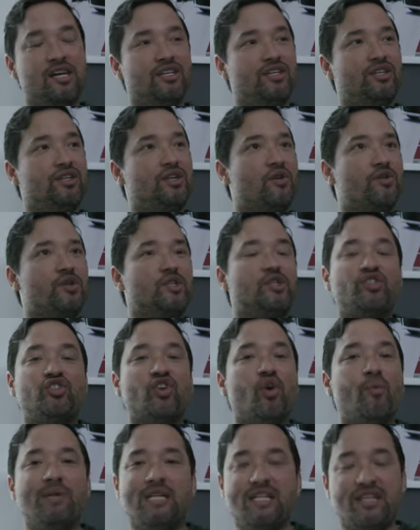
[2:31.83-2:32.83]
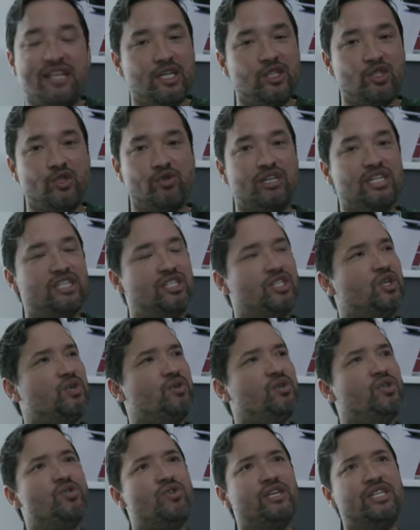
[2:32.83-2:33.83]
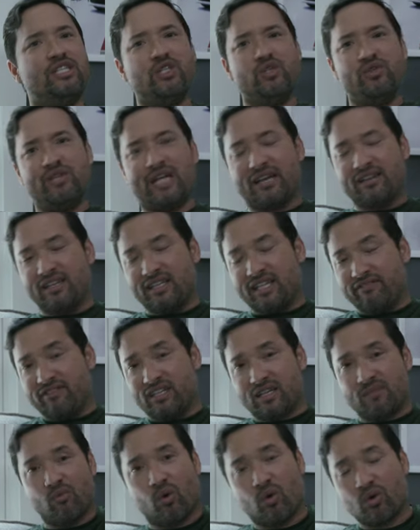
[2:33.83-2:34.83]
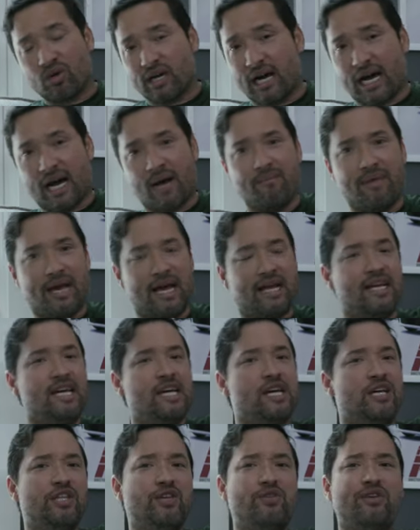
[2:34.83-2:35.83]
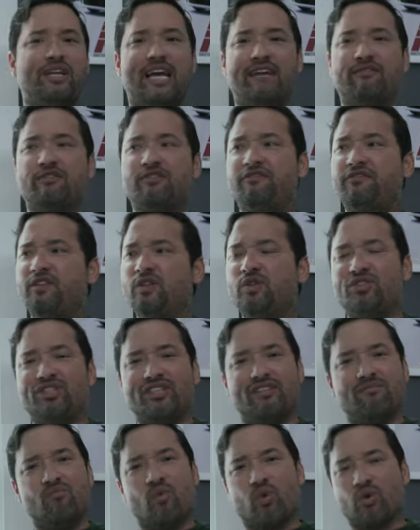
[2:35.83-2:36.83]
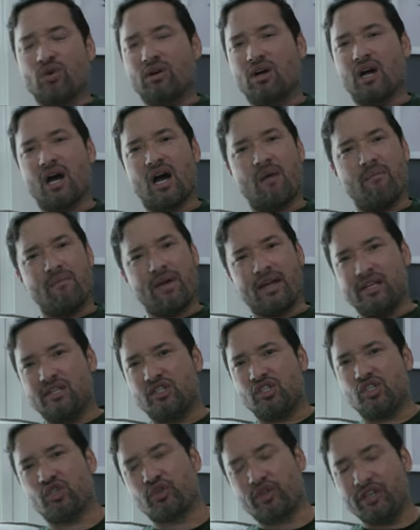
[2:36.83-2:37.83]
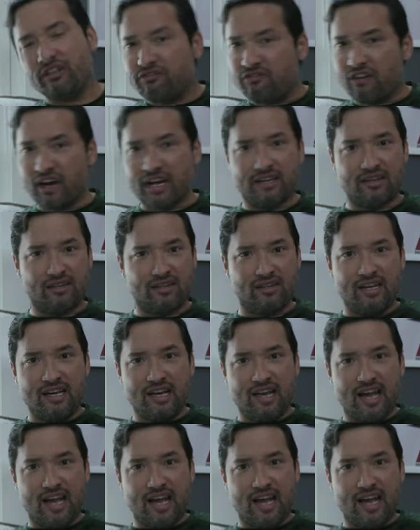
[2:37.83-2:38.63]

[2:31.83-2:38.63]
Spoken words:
You know, there's so many things you can do. You can do, now that they've done Mortal Kombat, you can have a fusion of Mortal Kombat and Street Fighter,